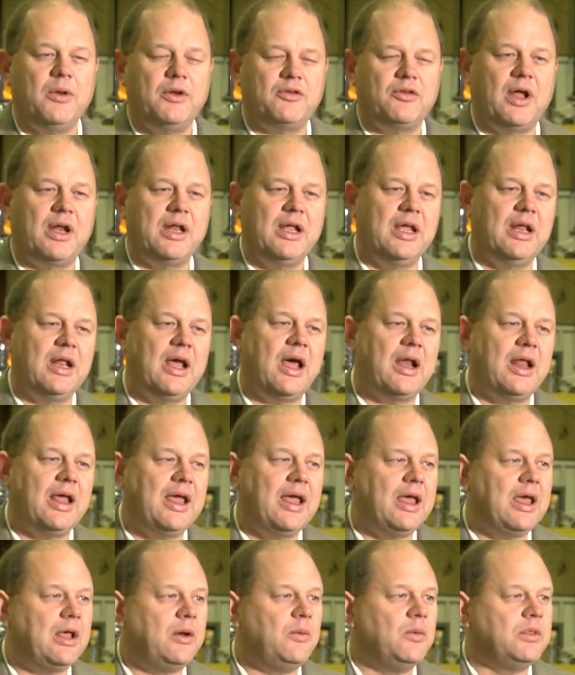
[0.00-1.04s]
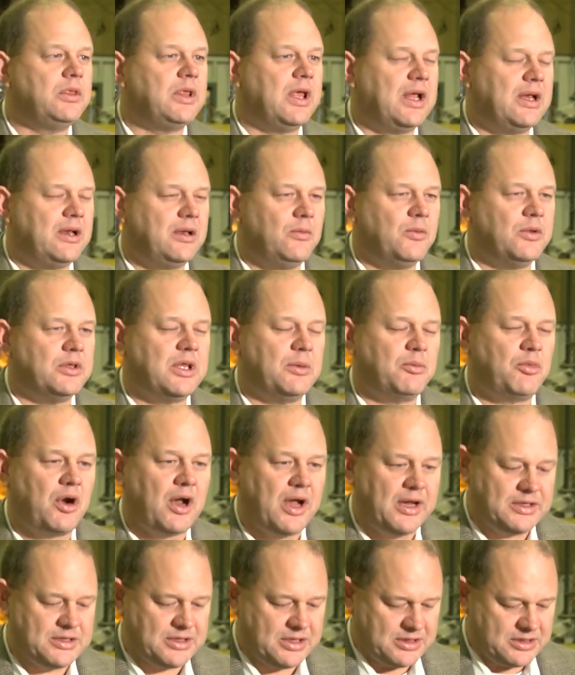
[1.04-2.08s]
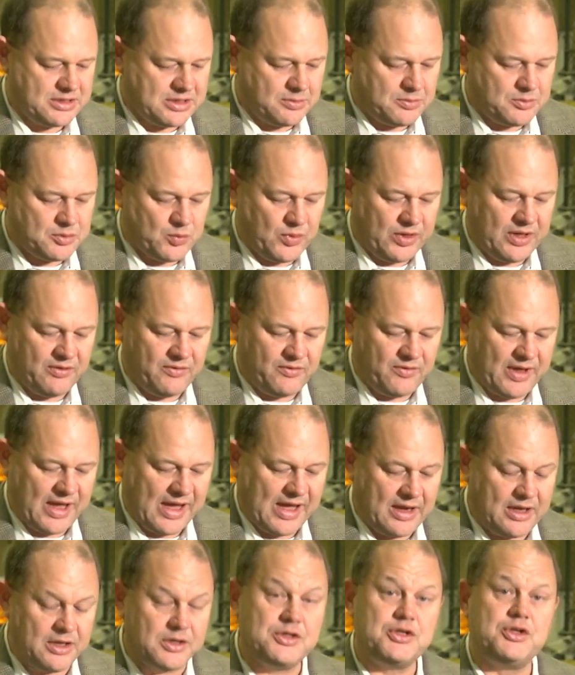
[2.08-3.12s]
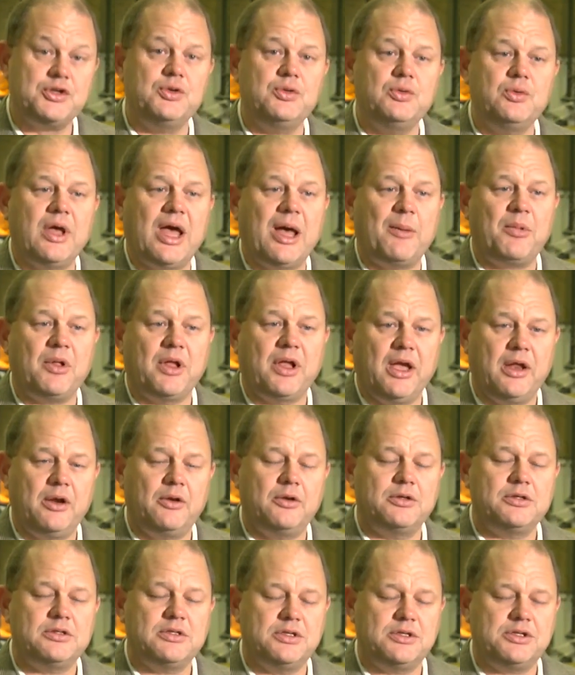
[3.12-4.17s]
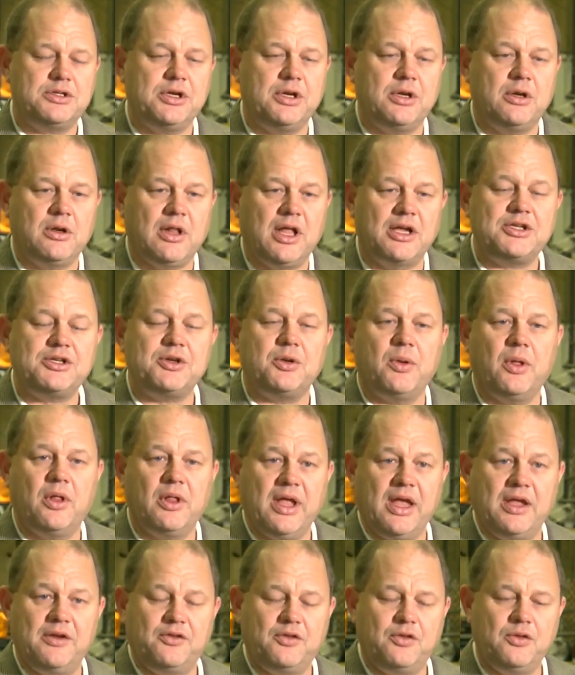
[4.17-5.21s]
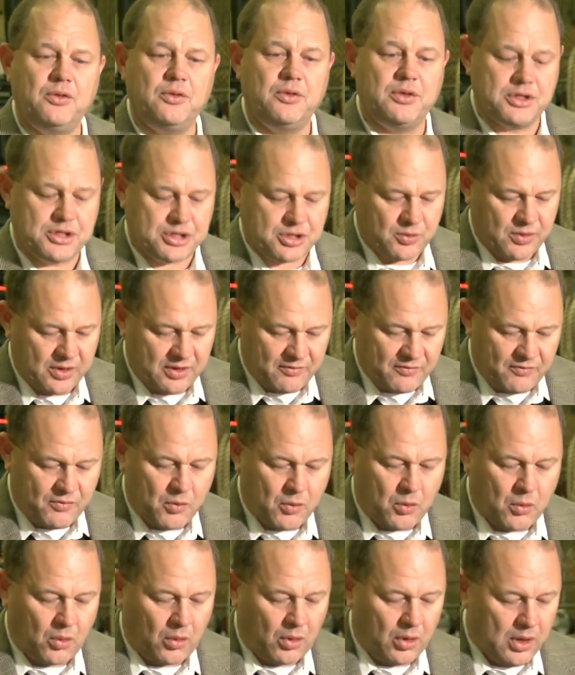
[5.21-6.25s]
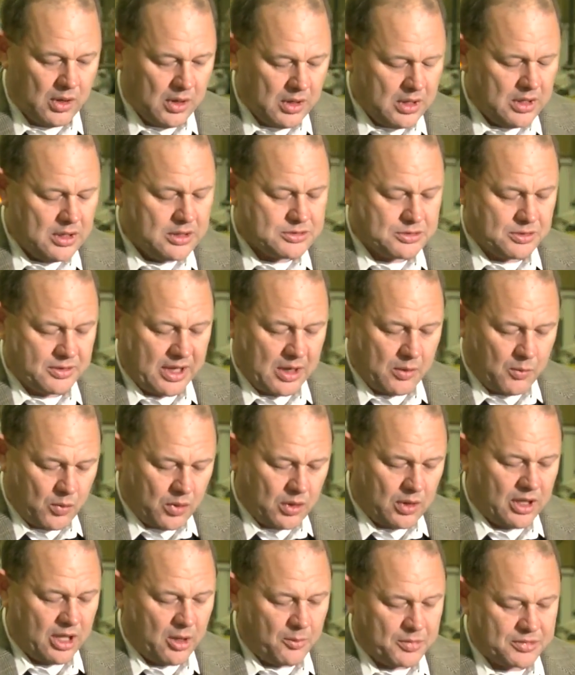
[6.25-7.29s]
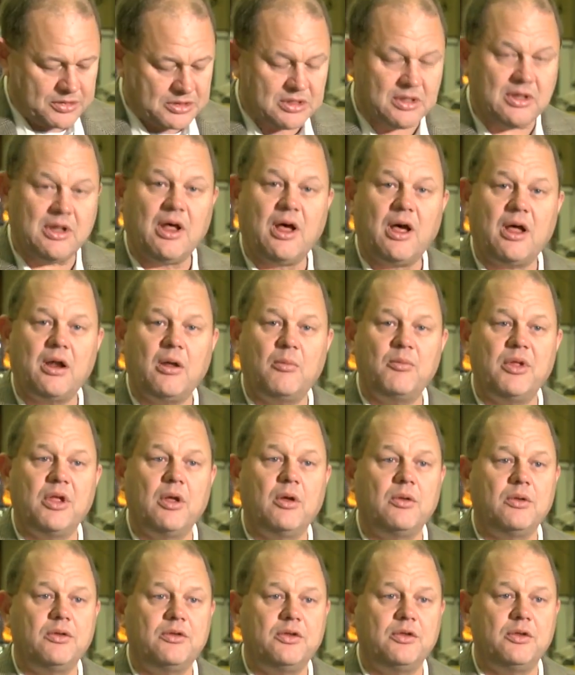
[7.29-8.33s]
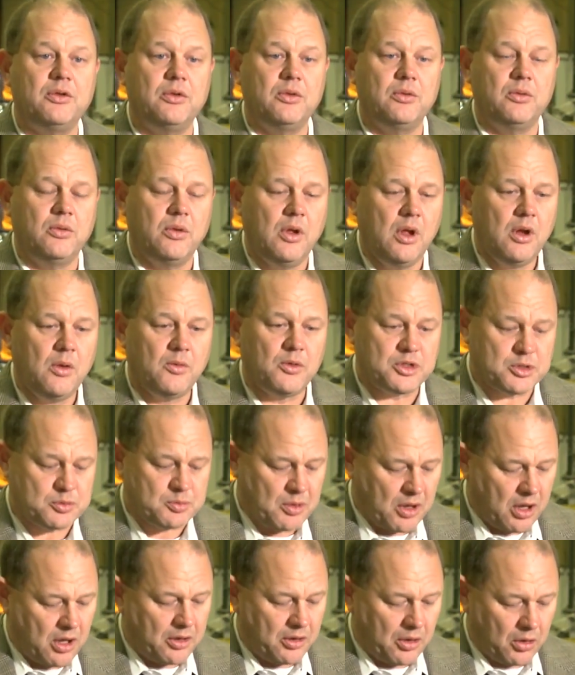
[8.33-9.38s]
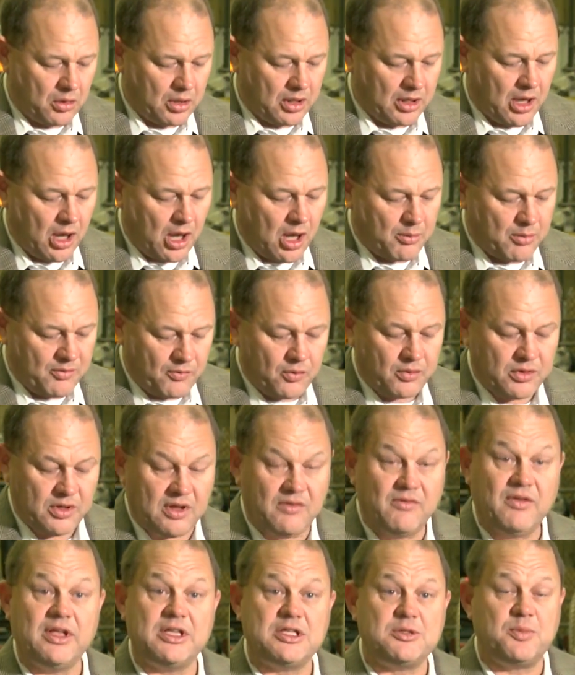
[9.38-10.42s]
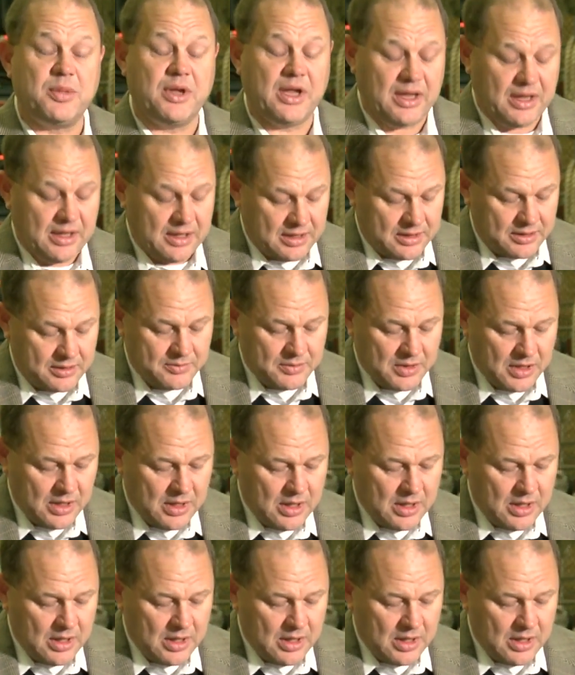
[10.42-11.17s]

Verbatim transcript: We try to get out ahead with that with the brine systems. We have added two applicators this year. Last year we only had two. This year we have four. So that will help us a lot on being able to respond early on before the events begin.